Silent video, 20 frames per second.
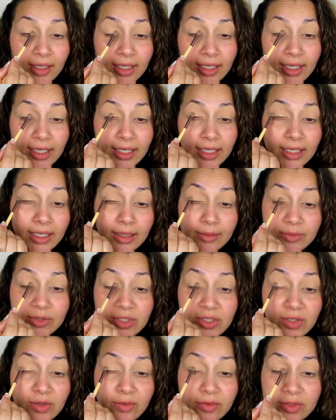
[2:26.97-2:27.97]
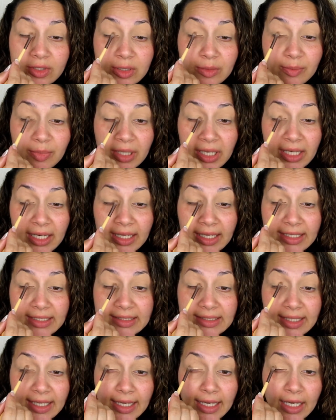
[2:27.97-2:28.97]
And I'm just going to
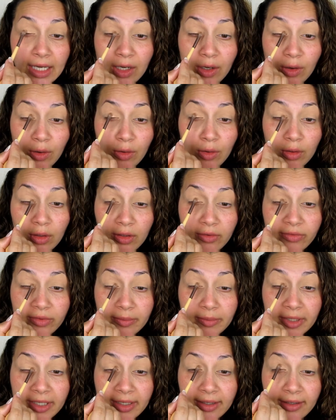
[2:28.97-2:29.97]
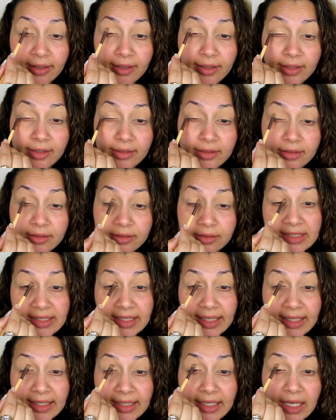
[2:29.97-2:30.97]
place that all over my eyelid,
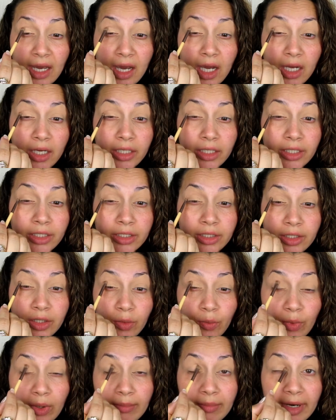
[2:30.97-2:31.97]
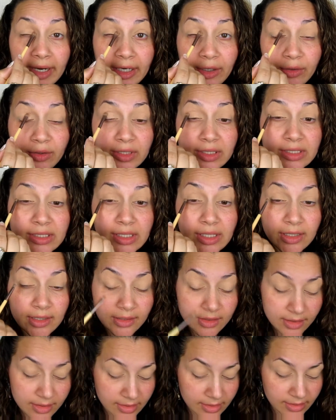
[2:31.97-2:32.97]
slightly higher where my crease
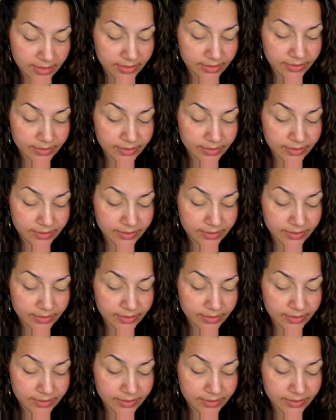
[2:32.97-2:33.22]
is.